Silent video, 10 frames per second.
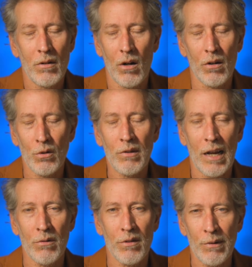aren't loot
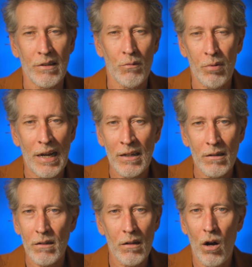tables the reason we play
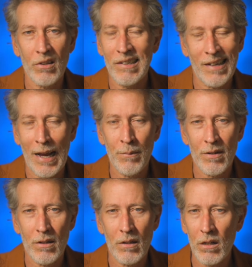all these
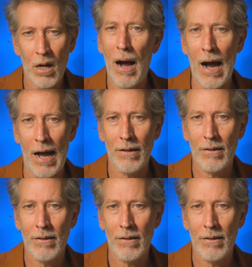games? Come on.